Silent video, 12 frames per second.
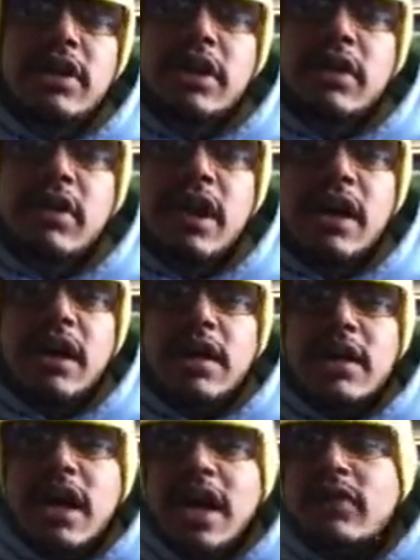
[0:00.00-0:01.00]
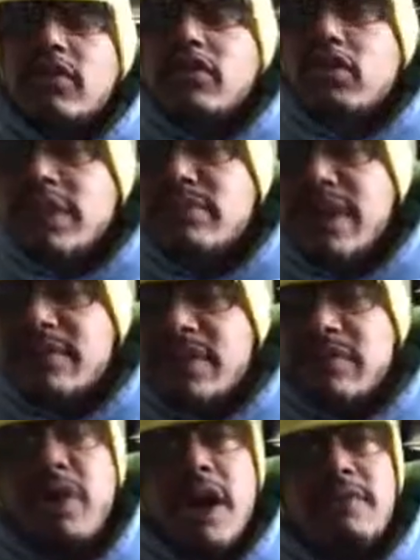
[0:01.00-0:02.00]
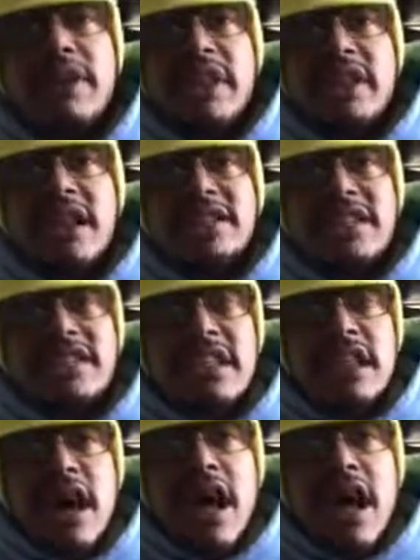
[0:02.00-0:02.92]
You know, I, I don't truly blame you. There's part of me that does because